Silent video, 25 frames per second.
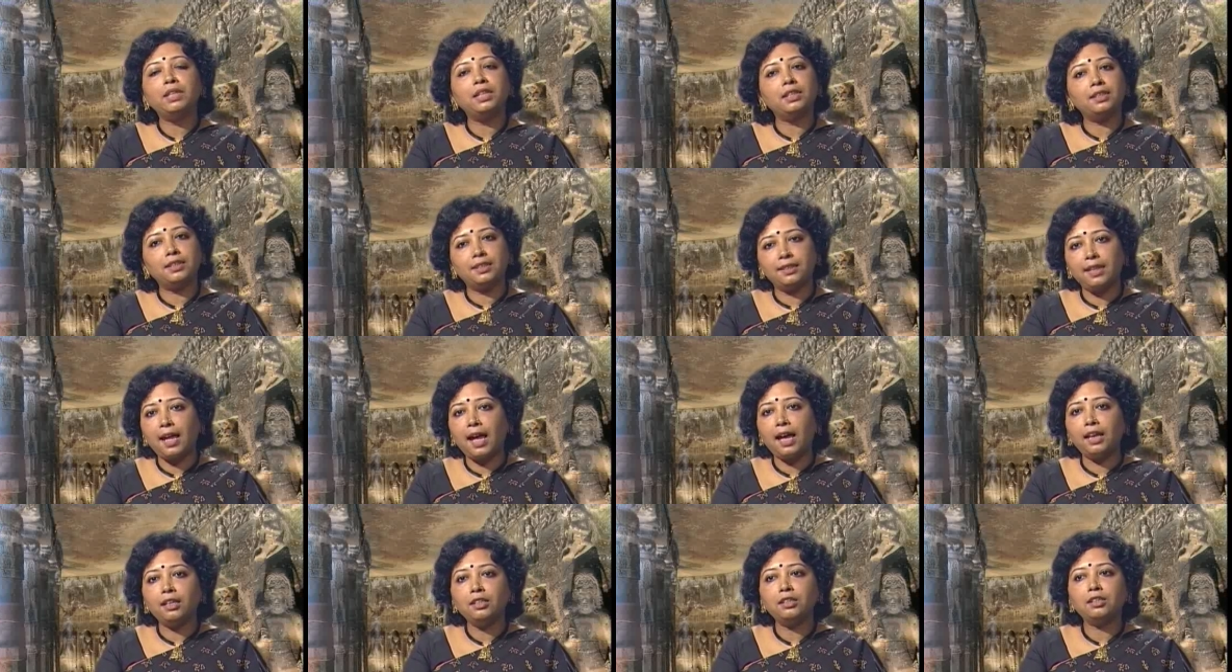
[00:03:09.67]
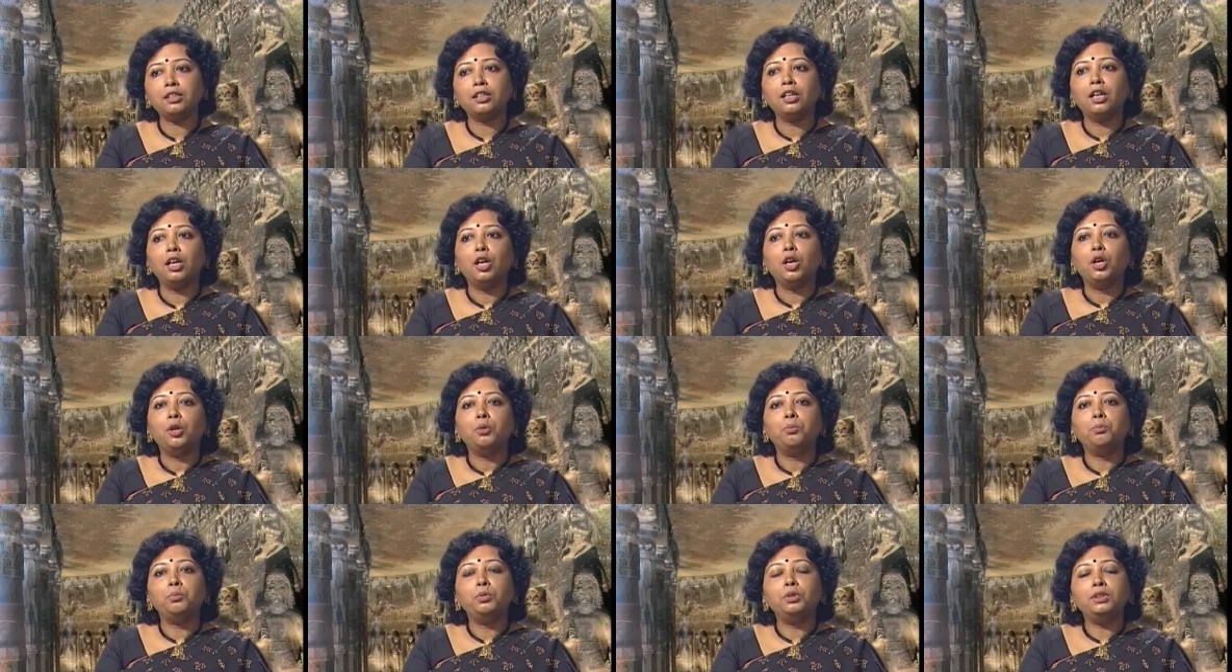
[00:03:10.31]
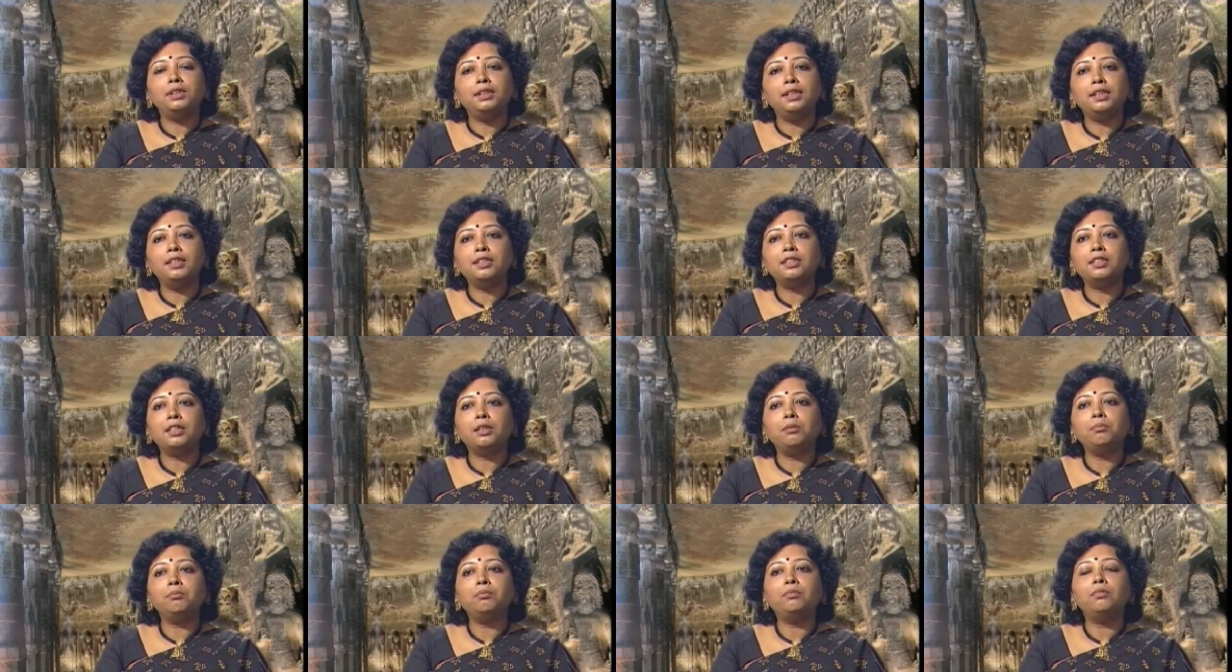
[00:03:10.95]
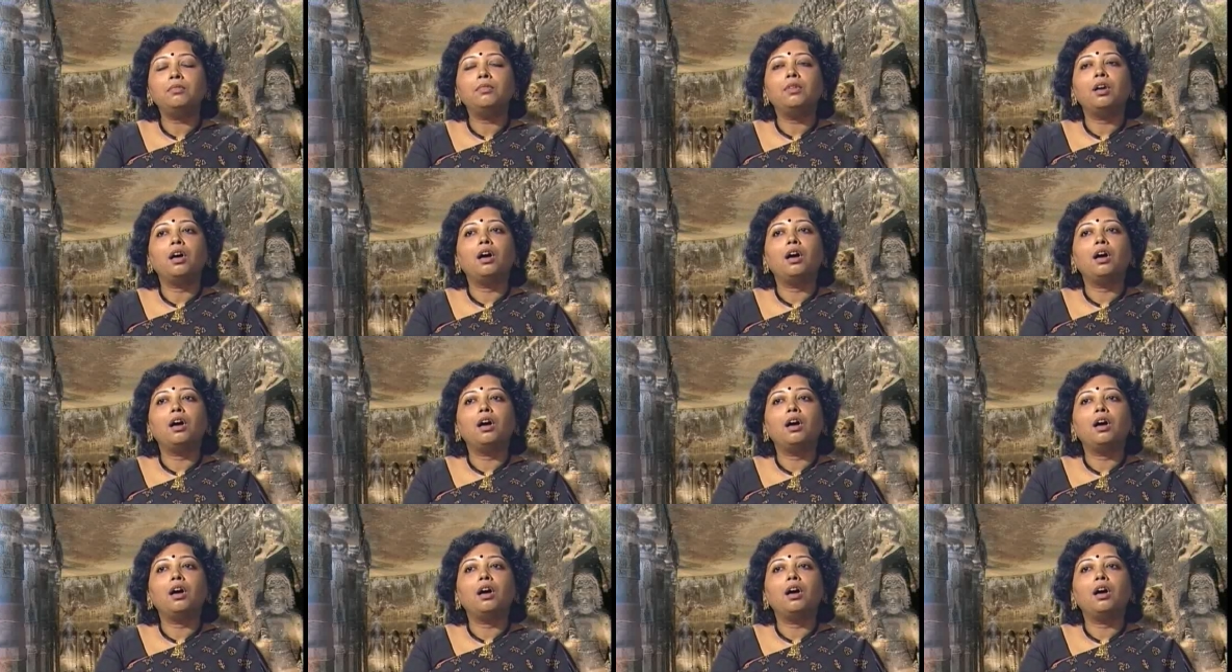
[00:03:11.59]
is that Buddhism.